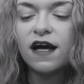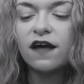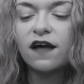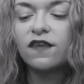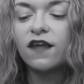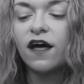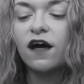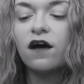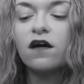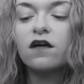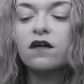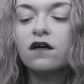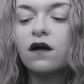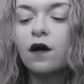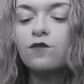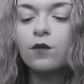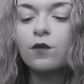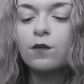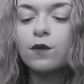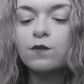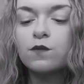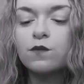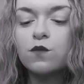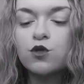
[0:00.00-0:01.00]
and that her
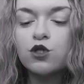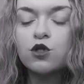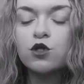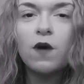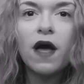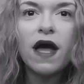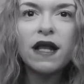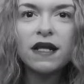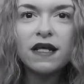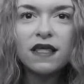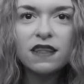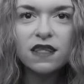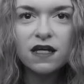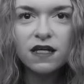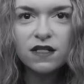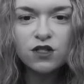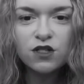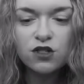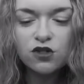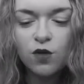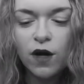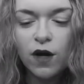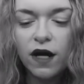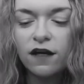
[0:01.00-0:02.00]
government will do anything
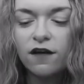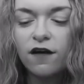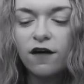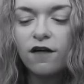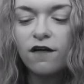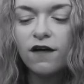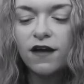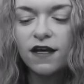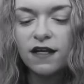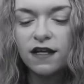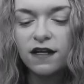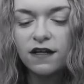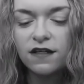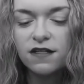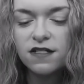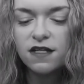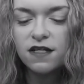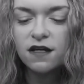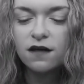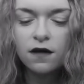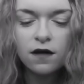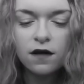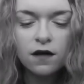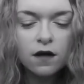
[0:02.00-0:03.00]
to train her in it.
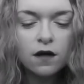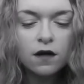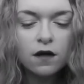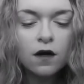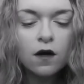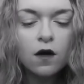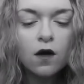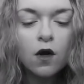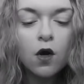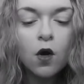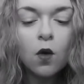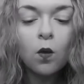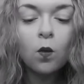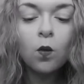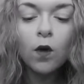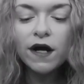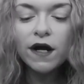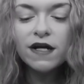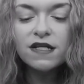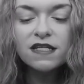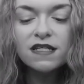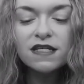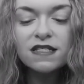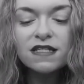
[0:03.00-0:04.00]

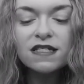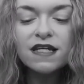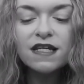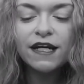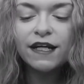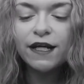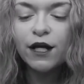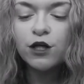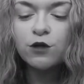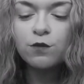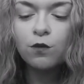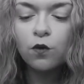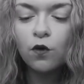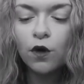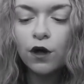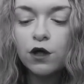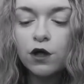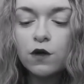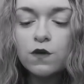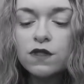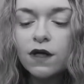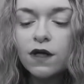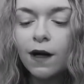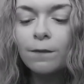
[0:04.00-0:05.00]
White is a teenage boy
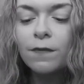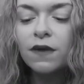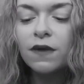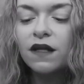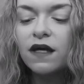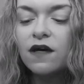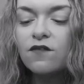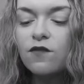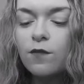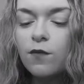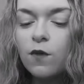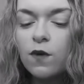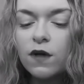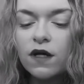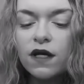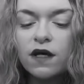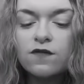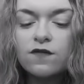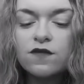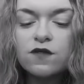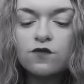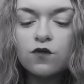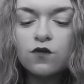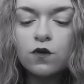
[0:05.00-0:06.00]
whose unbelievable
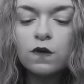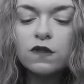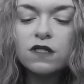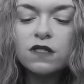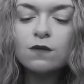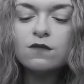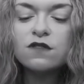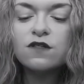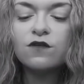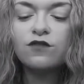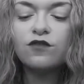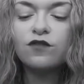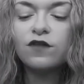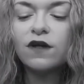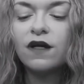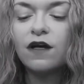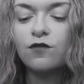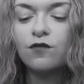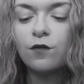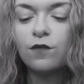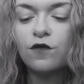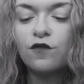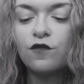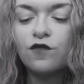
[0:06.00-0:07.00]
gifts force him to flee
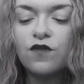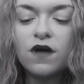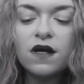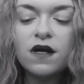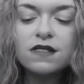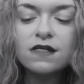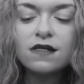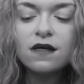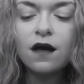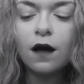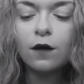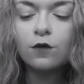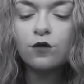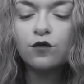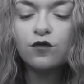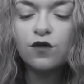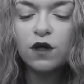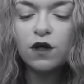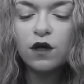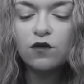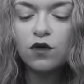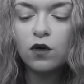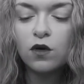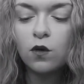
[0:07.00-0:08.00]
from the fiercely
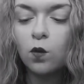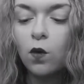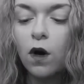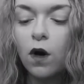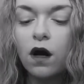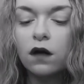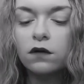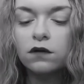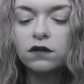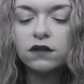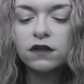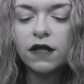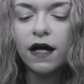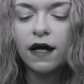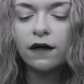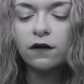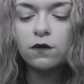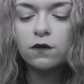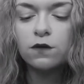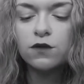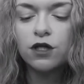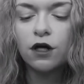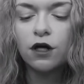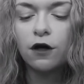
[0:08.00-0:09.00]
unforgiving world to
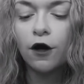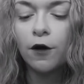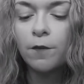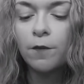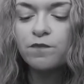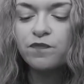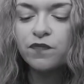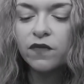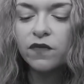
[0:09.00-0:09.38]
Angletar.